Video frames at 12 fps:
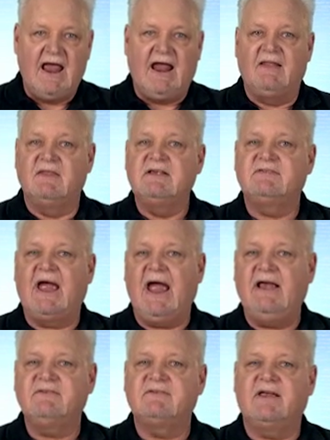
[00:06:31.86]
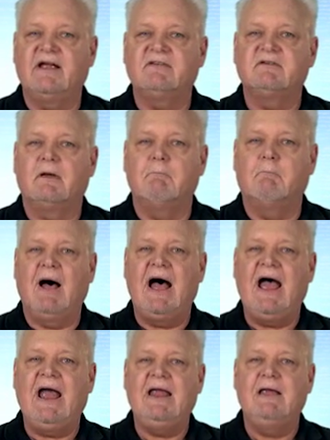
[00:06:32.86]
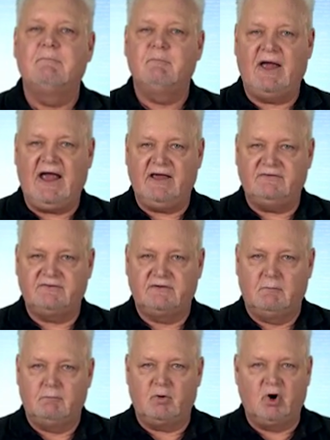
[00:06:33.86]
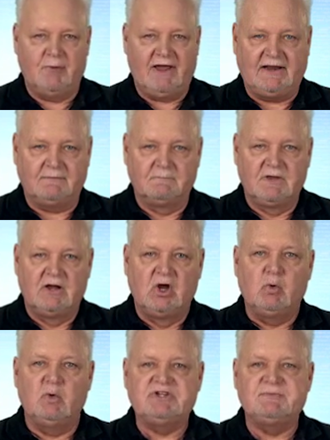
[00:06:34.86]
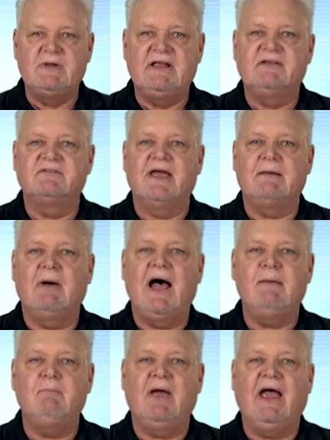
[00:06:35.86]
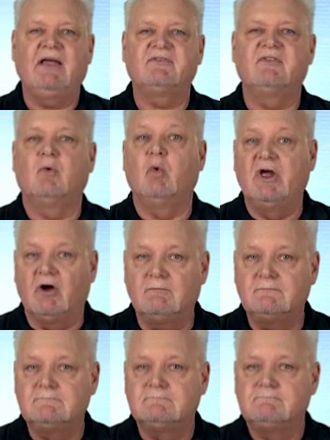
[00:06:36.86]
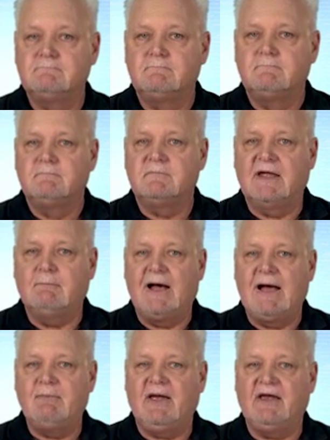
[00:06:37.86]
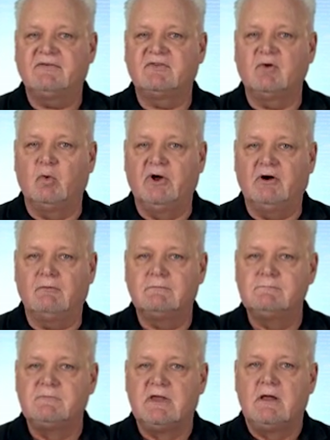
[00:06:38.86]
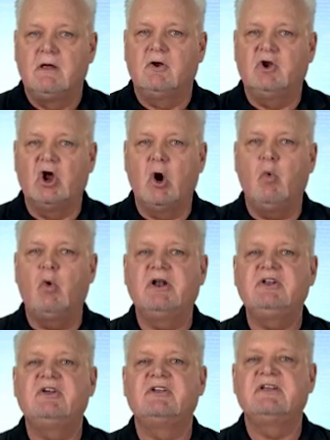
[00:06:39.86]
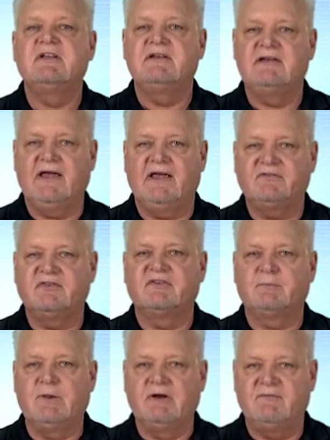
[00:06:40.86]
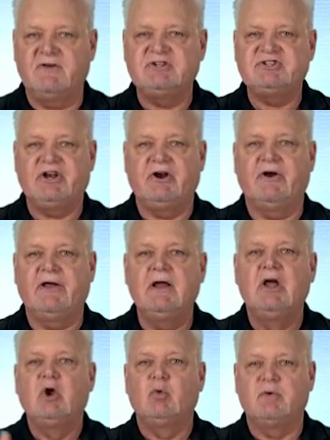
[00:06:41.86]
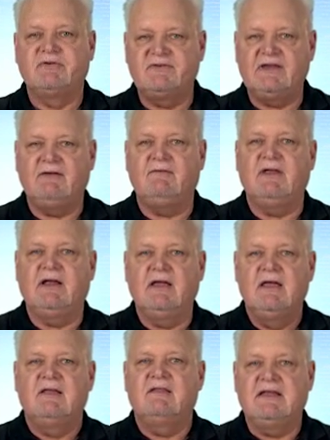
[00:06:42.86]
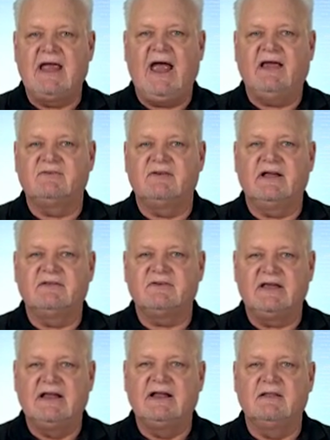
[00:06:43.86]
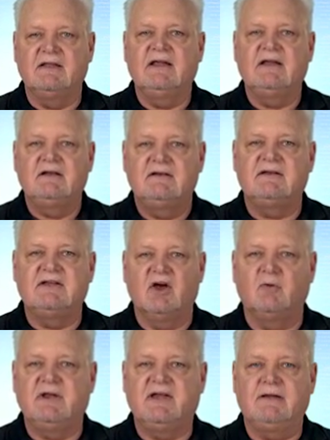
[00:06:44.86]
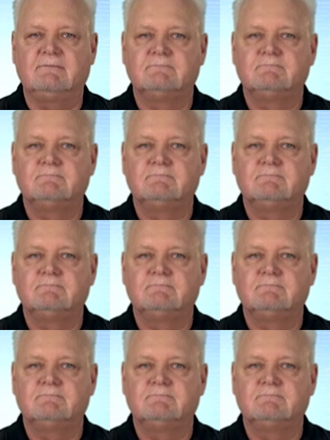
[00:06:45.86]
And these assets bypass probate, which means they bypass the will. They bypass the will. No one could contest this beneficiary receiving the assets in the TOD.